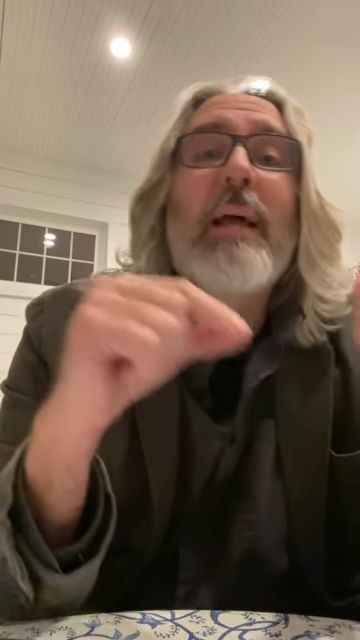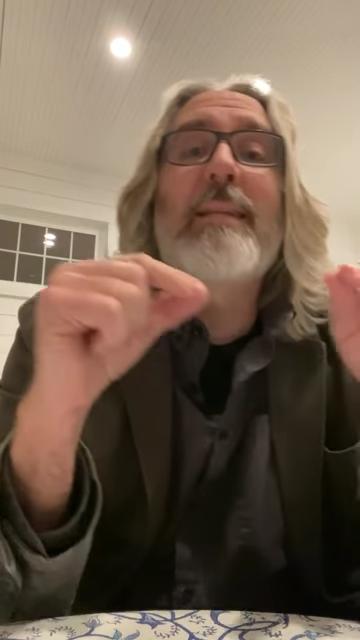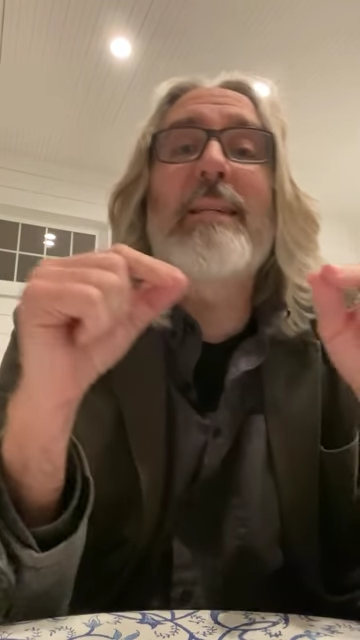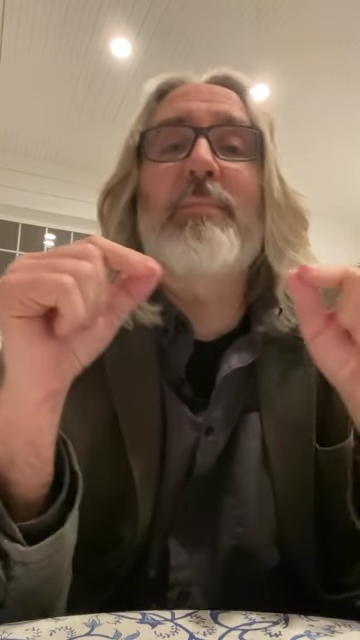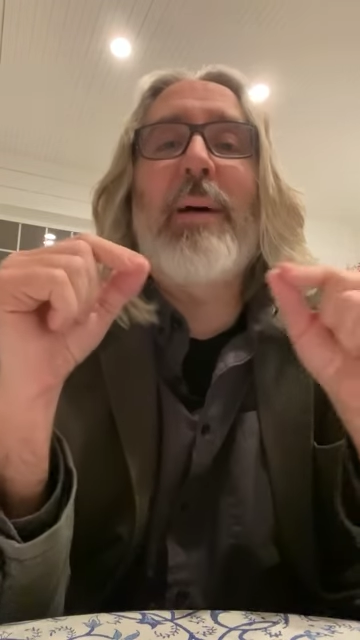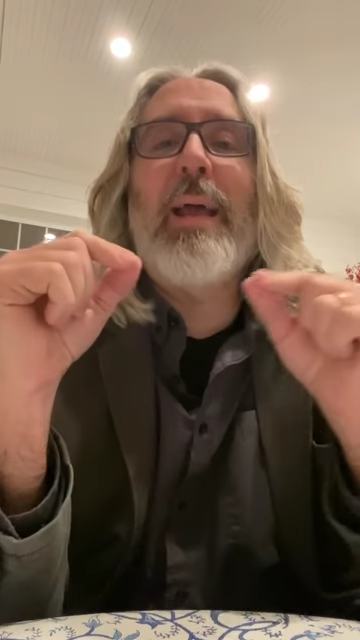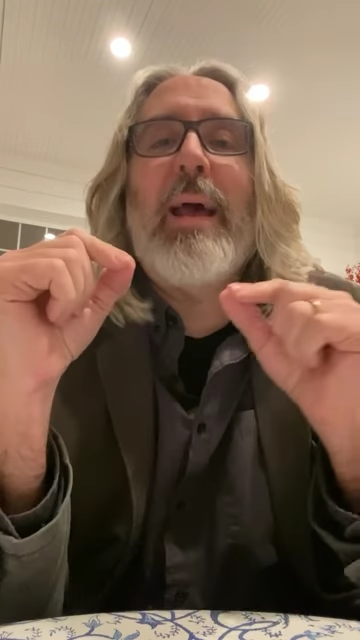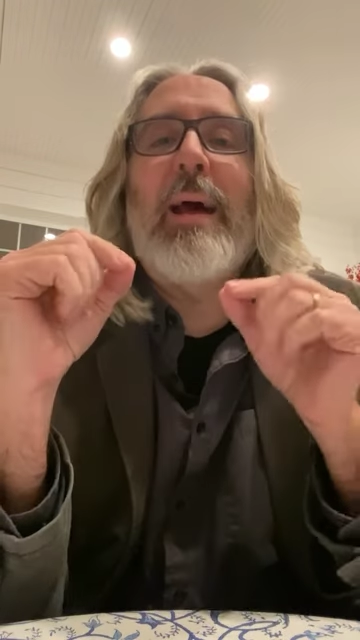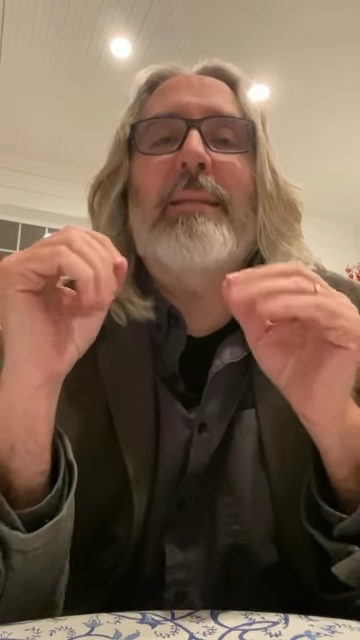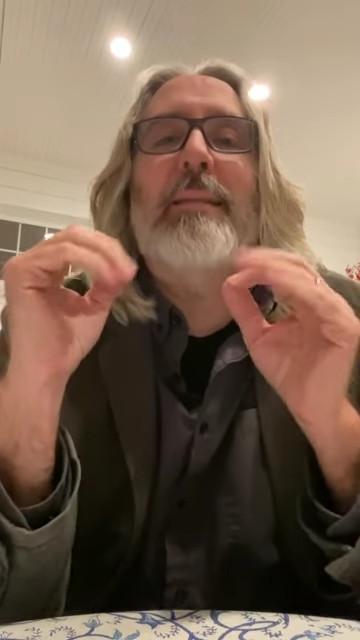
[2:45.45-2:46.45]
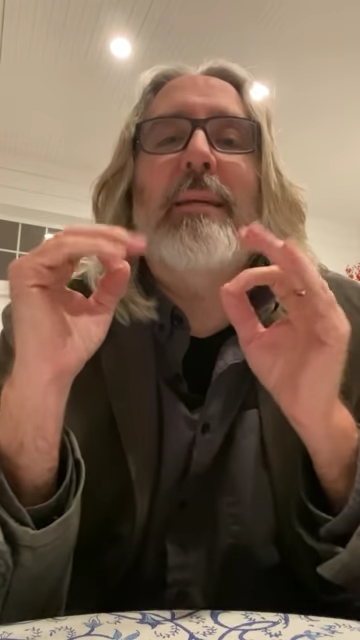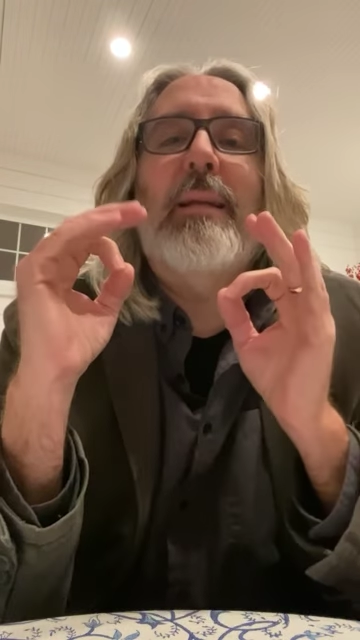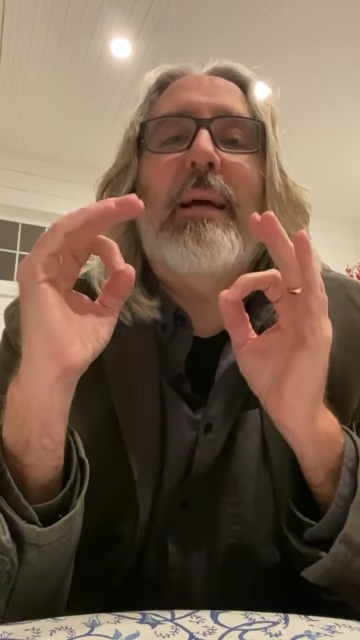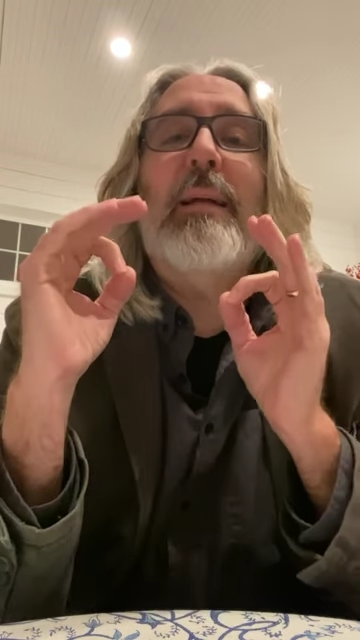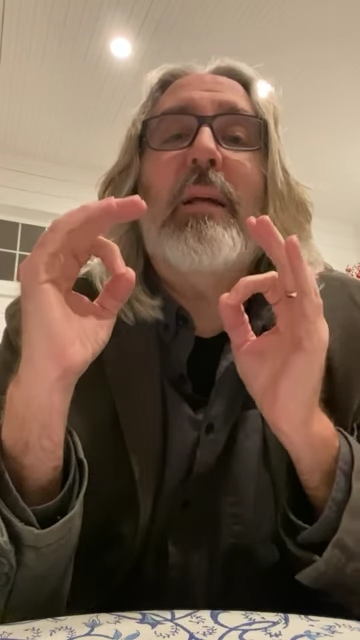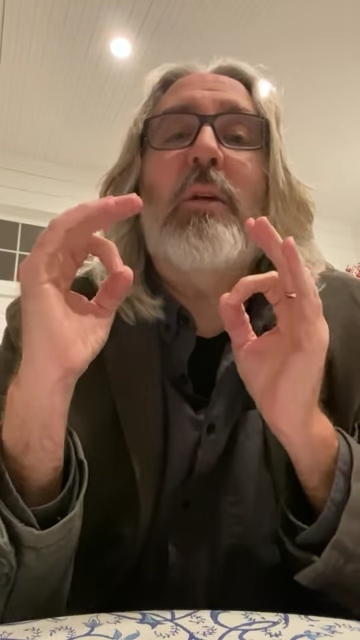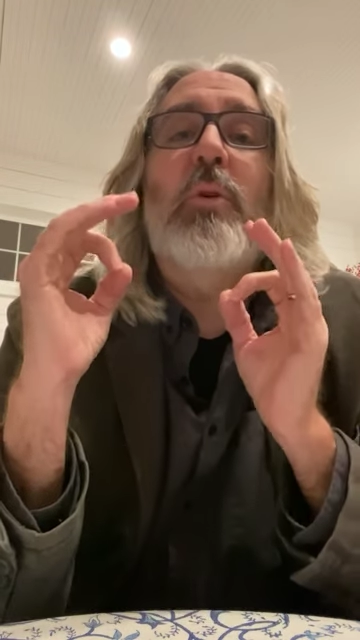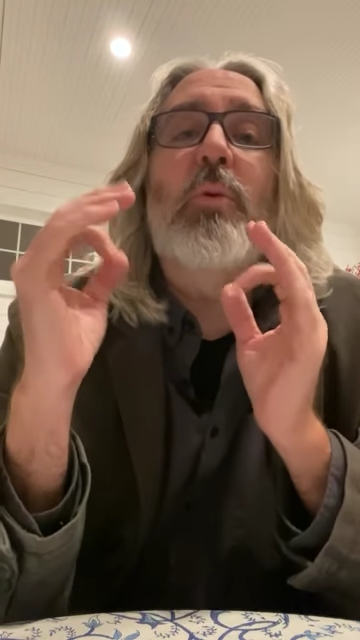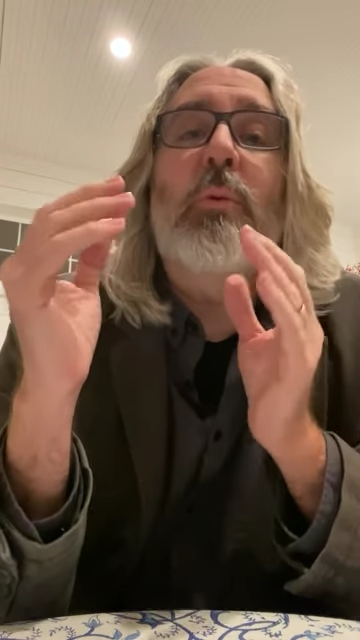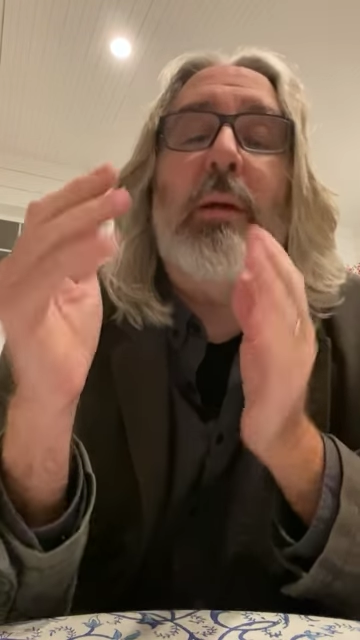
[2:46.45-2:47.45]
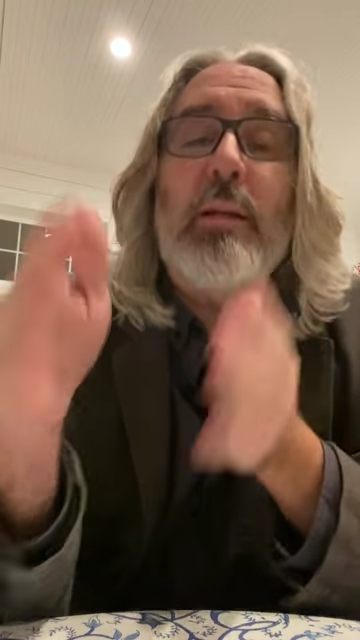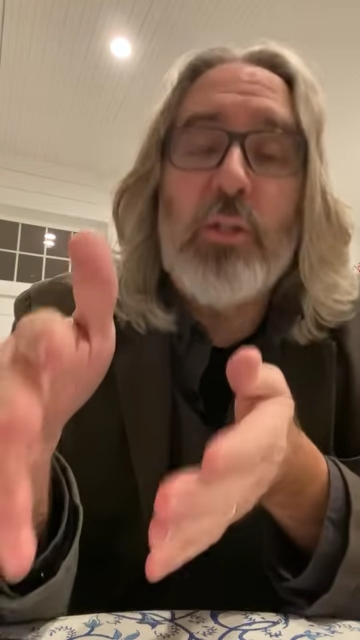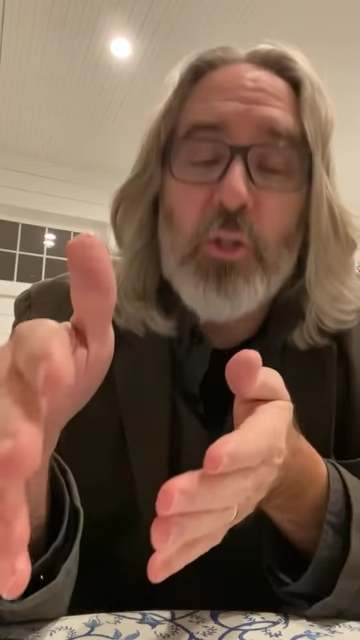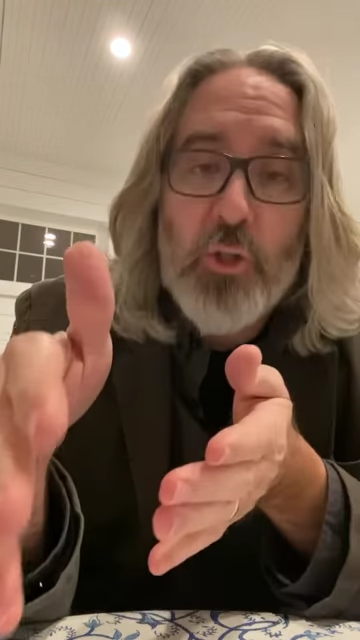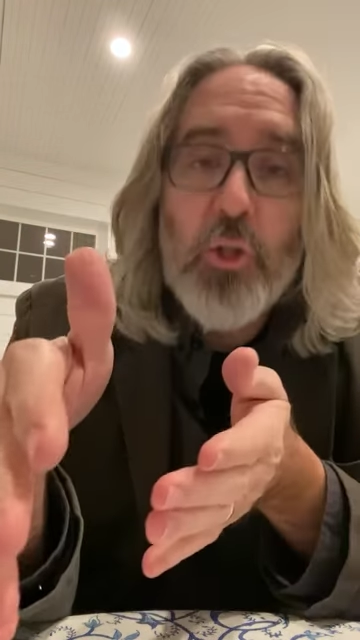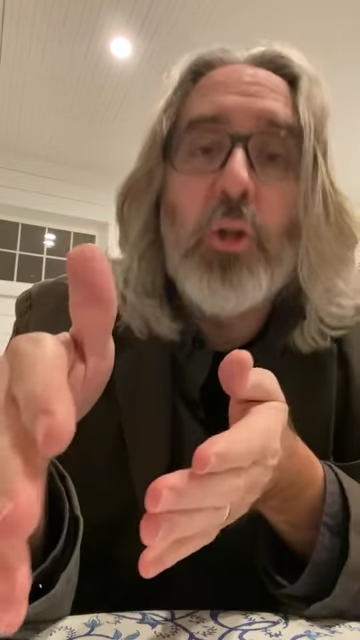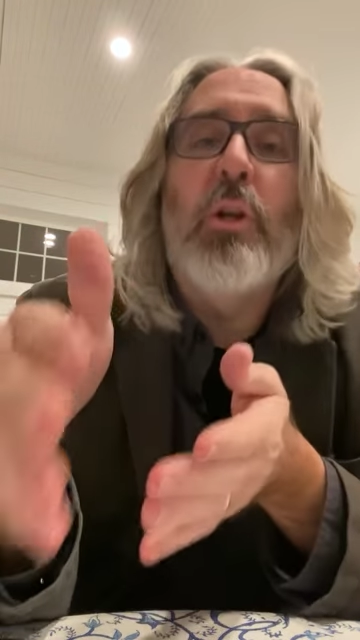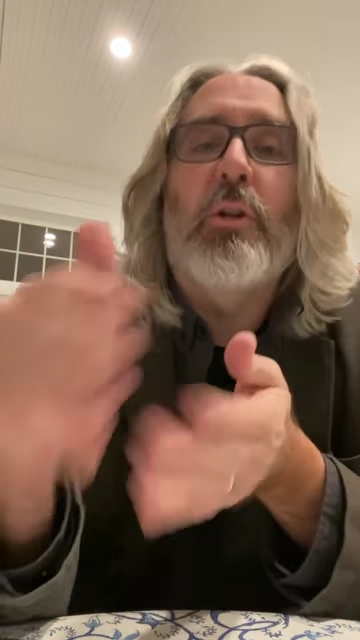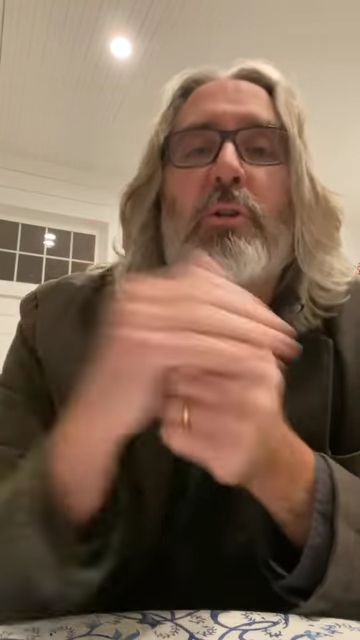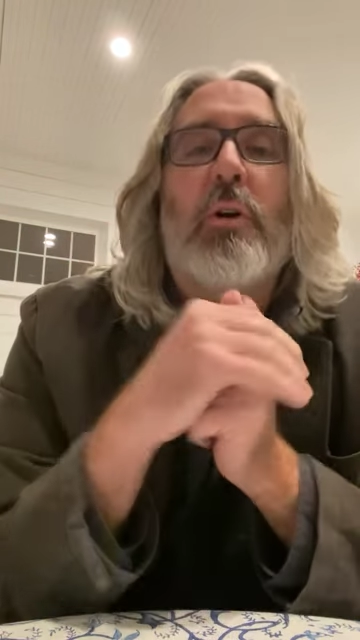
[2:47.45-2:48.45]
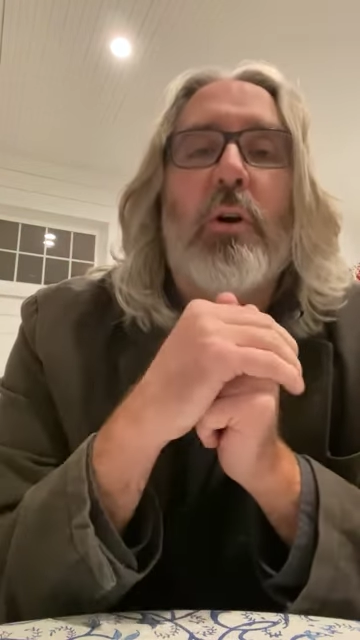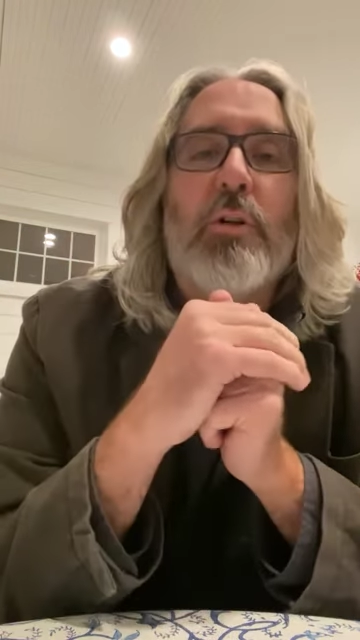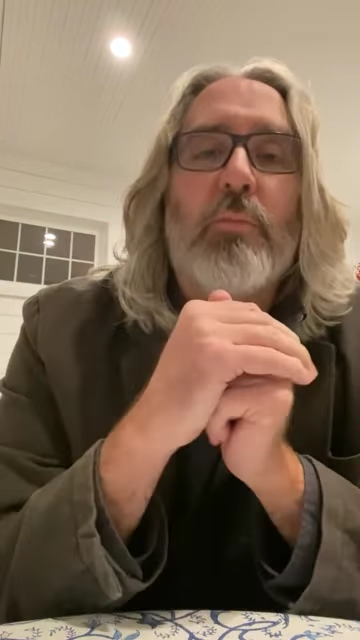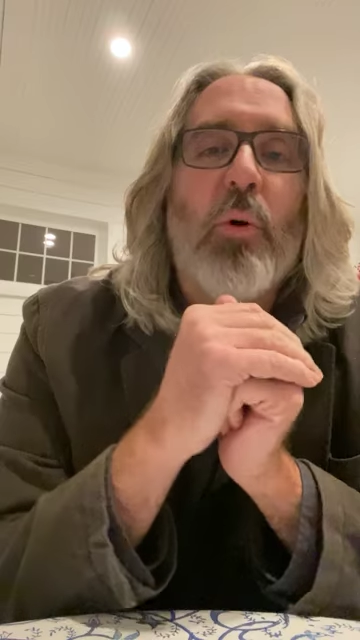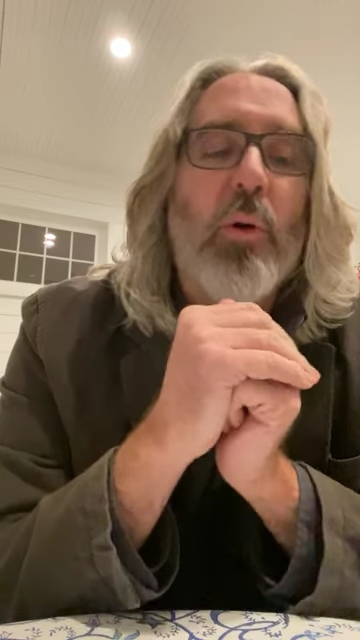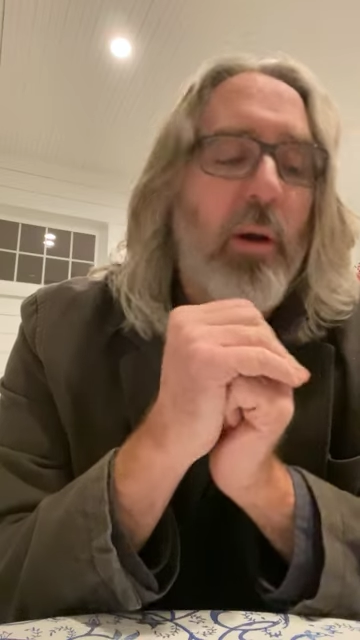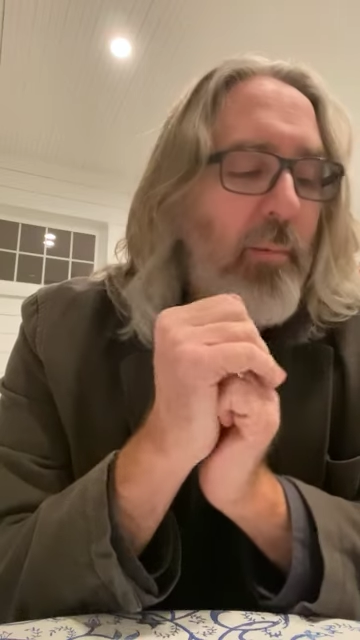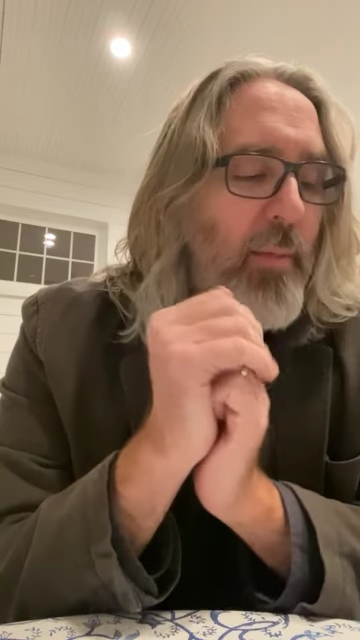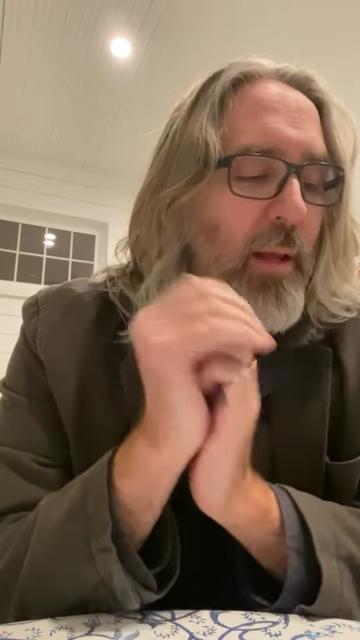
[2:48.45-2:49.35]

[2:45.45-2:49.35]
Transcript: just by acting like you should charge more.